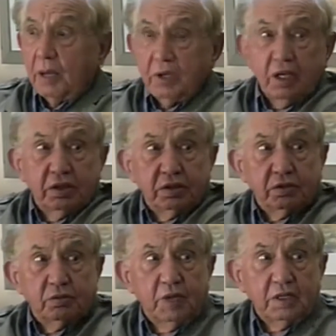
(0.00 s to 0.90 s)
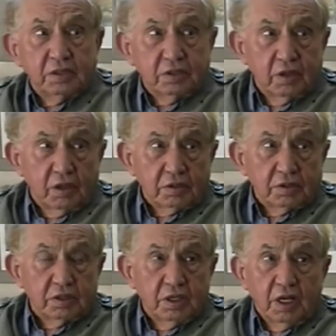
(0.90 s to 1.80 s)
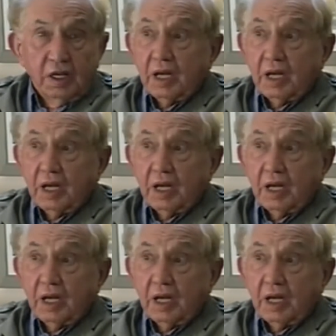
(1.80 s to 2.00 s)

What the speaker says: coming in at tremendous knots.